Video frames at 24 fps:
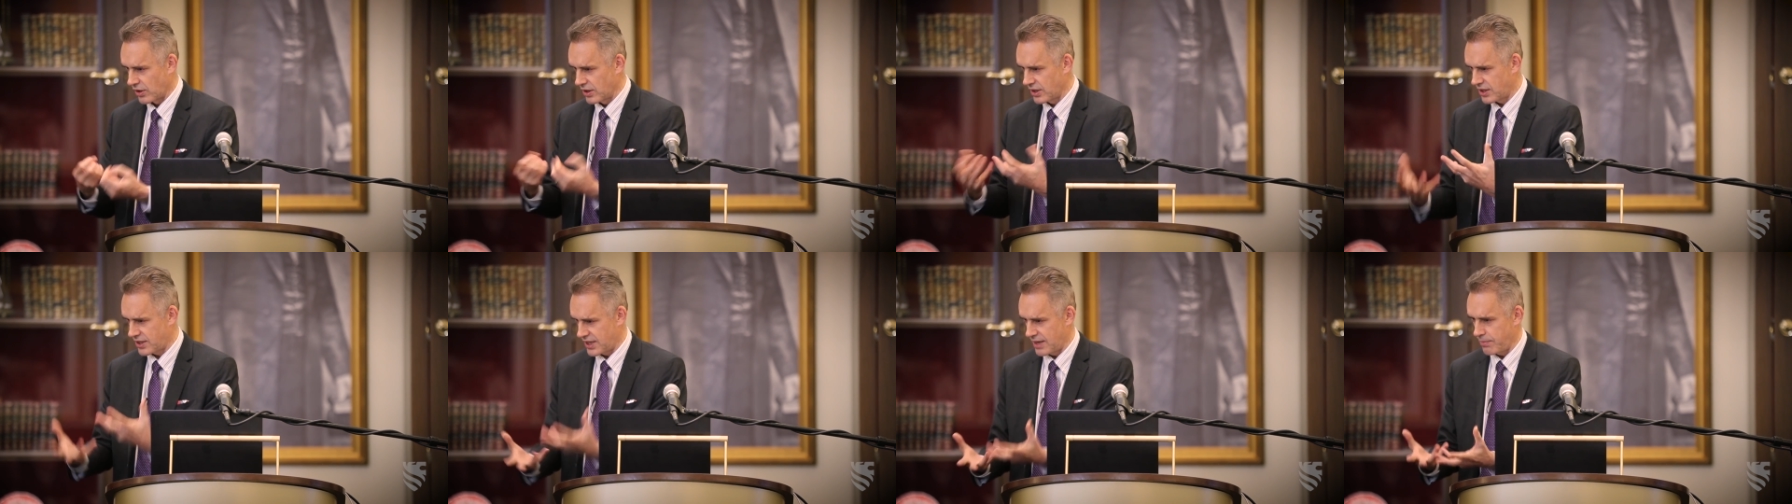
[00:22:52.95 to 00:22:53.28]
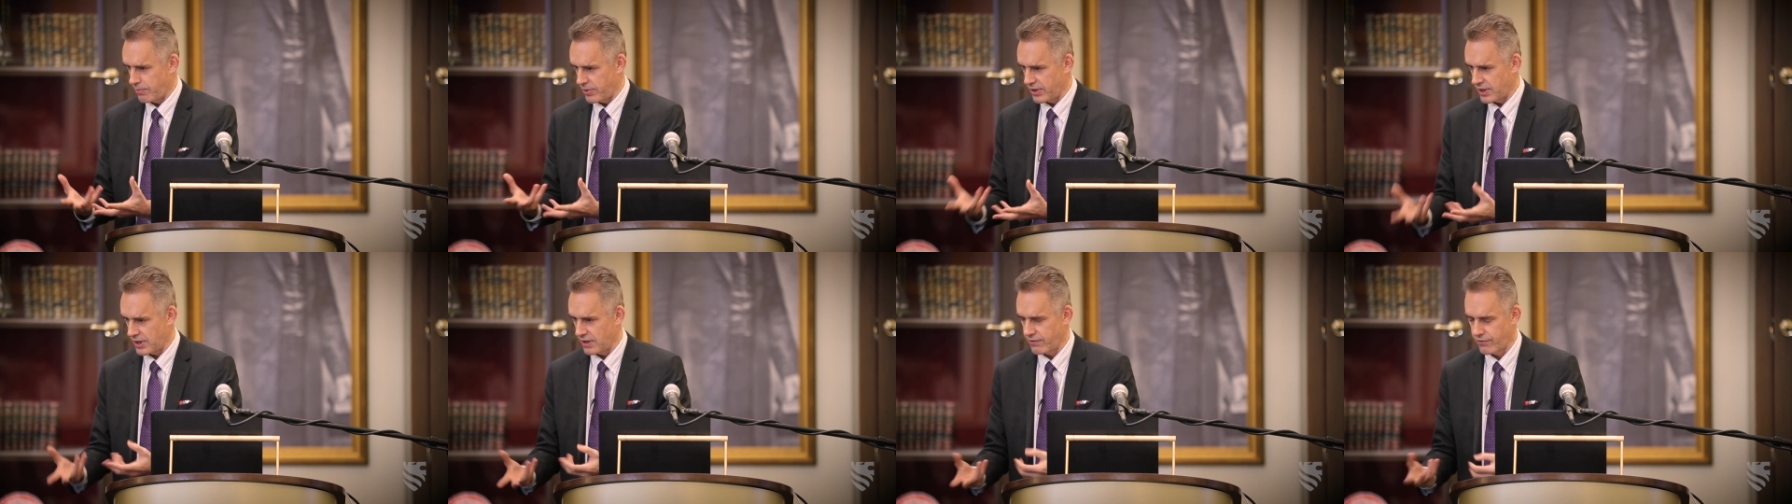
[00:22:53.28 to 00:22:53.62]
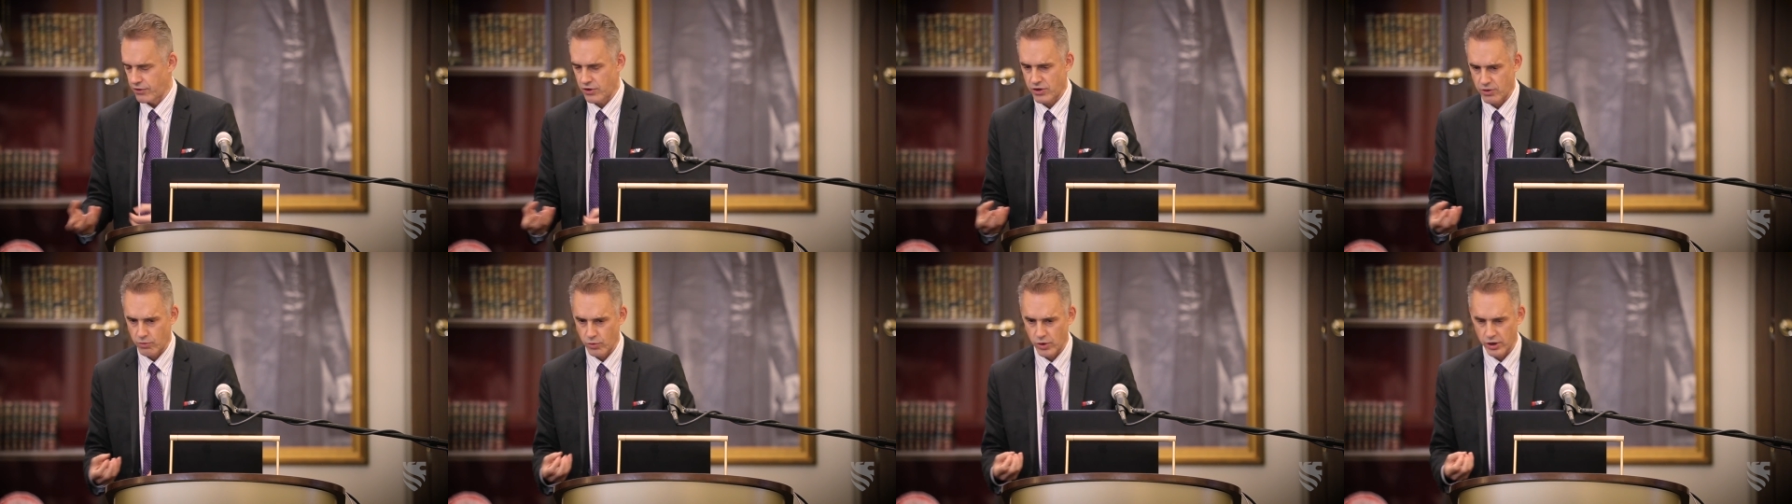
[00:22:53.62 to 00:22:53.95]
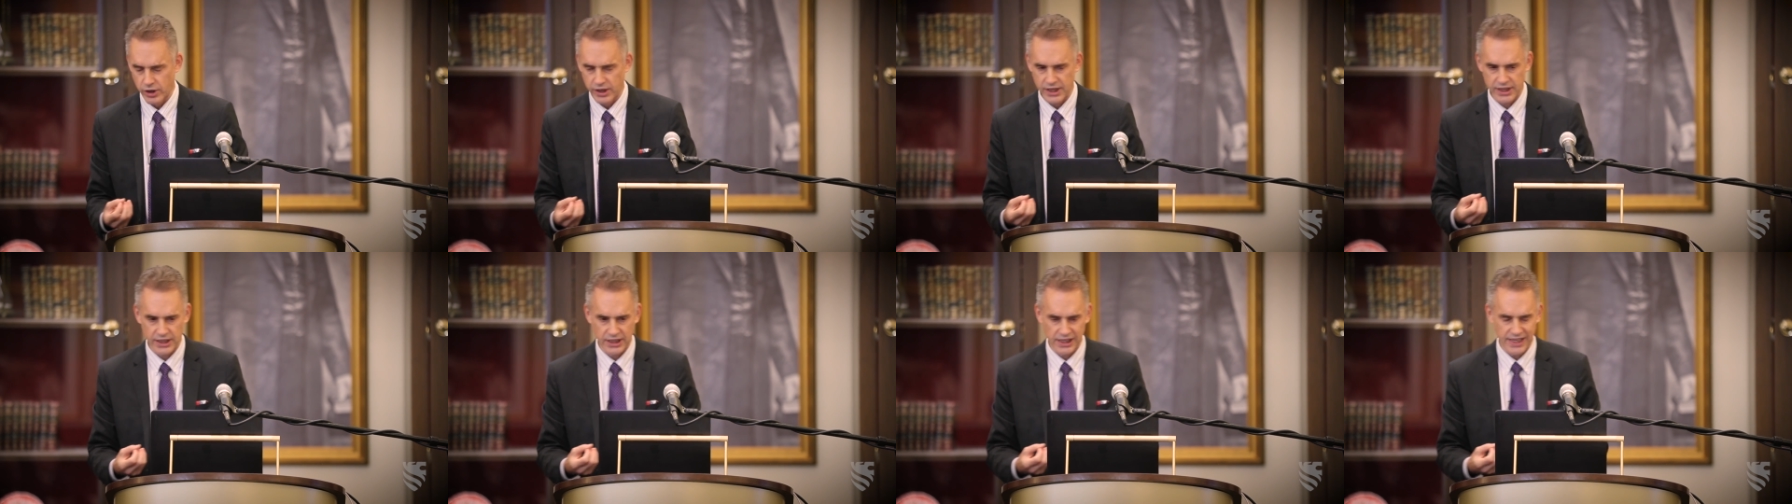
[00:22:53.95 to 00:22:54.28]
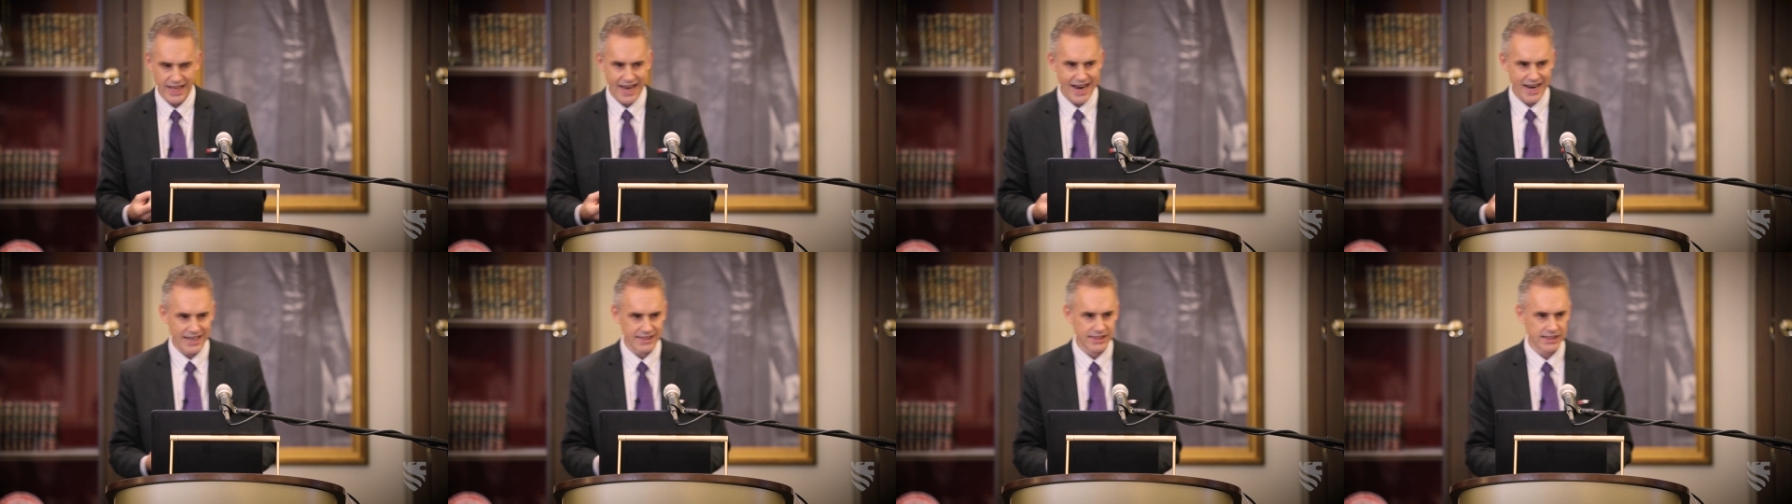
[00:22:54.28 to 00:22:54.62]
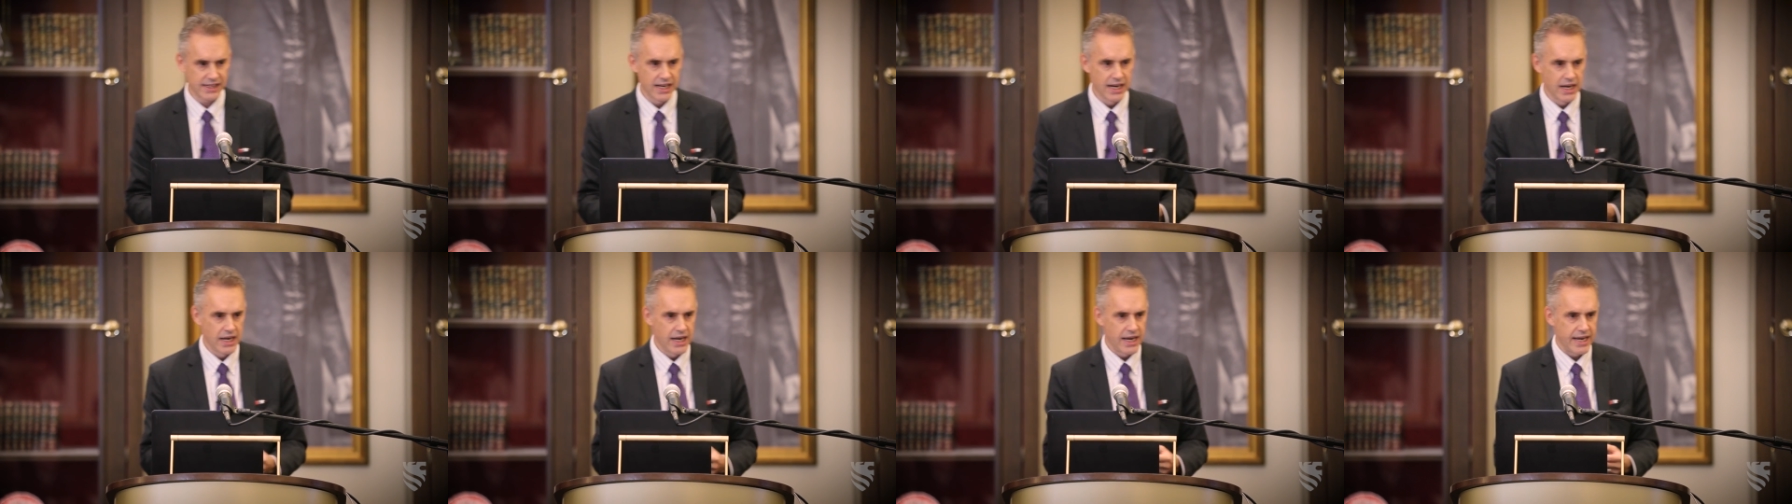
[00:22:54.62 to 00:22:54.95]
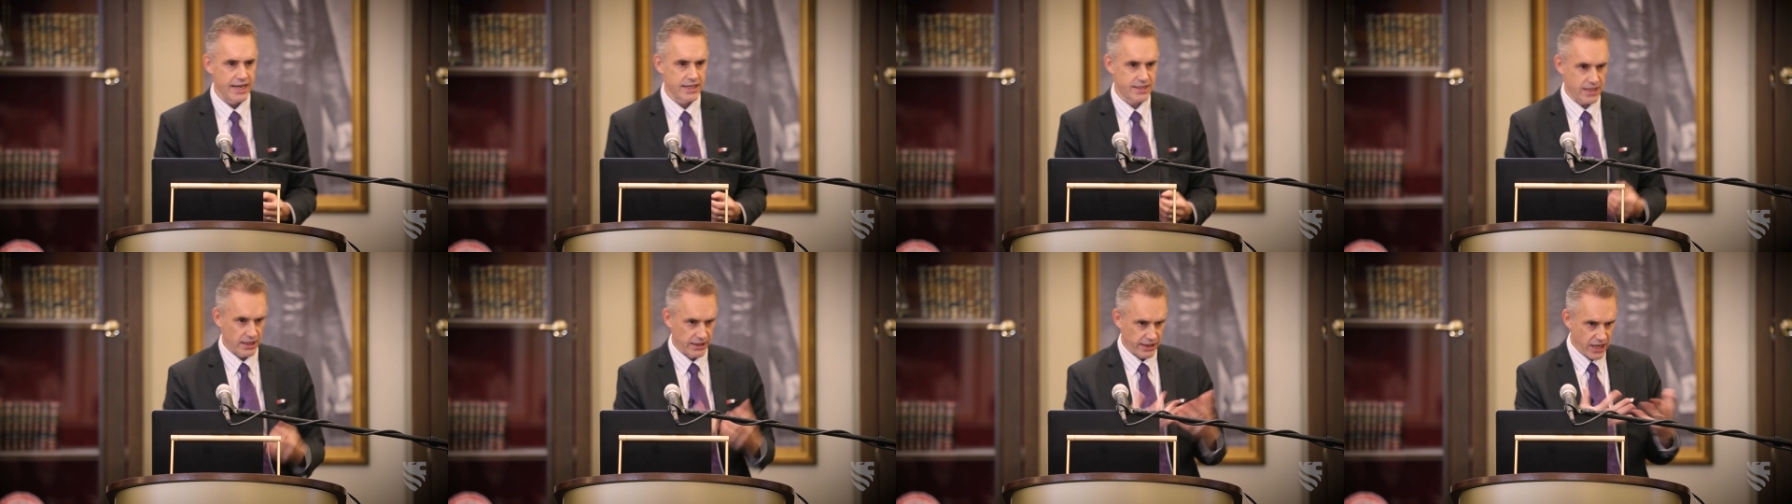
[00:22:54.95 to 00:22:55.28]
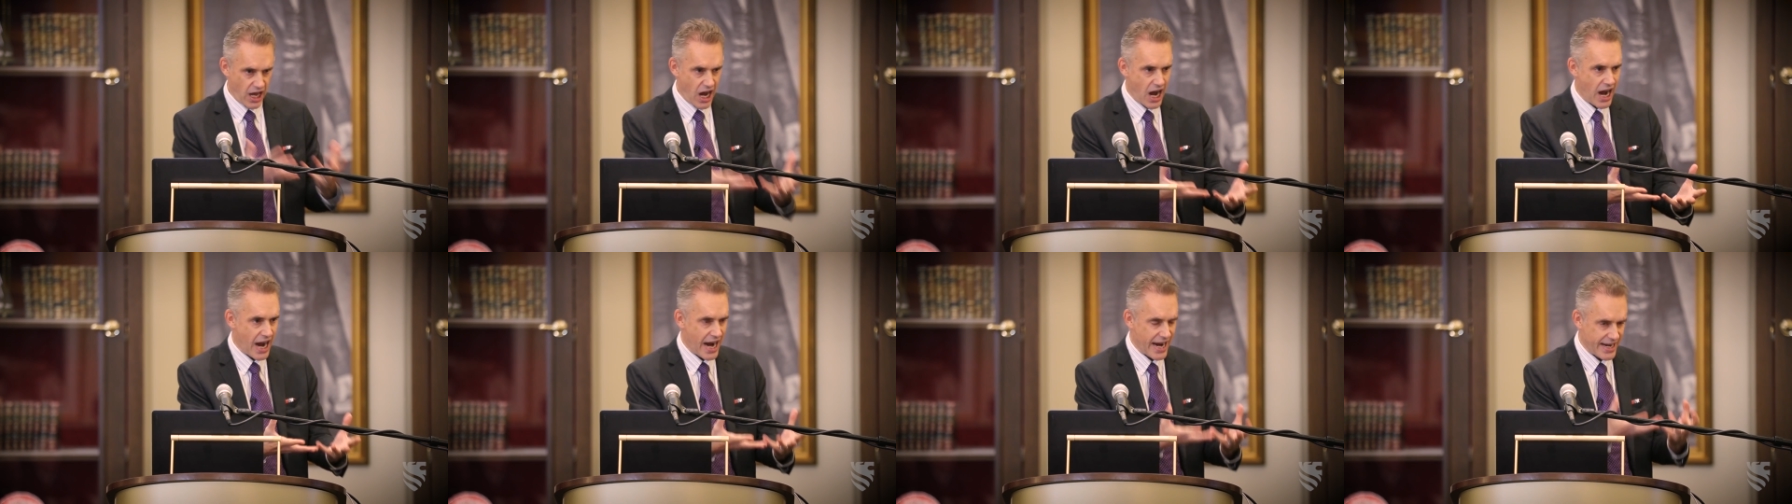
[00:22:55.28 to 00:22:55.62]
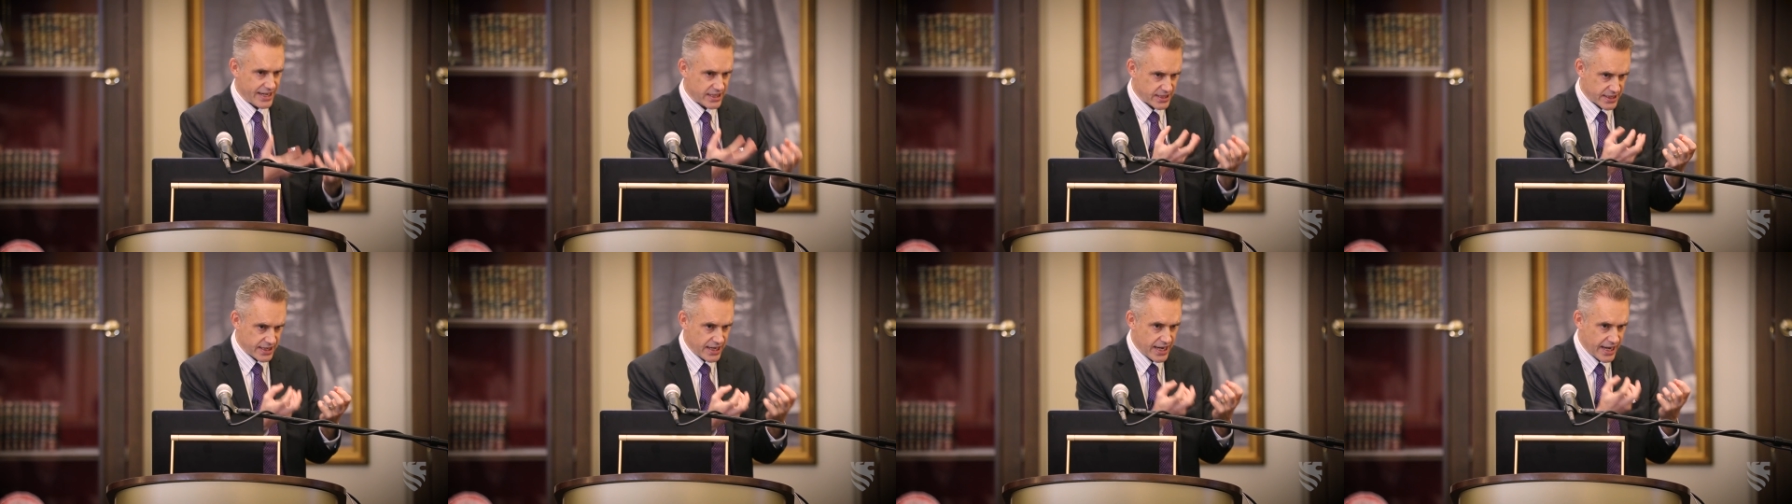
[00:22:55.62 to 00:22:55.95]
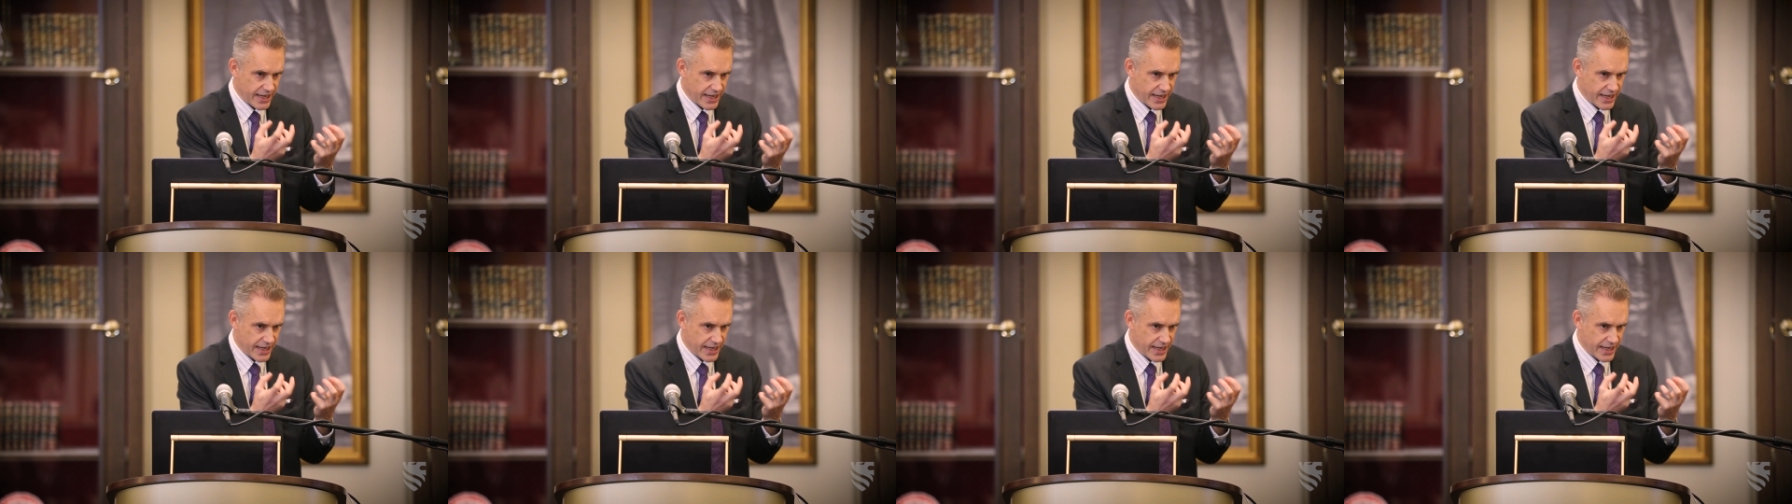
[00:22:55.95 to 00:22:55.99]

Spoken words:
on sympathy for the working class is a lie.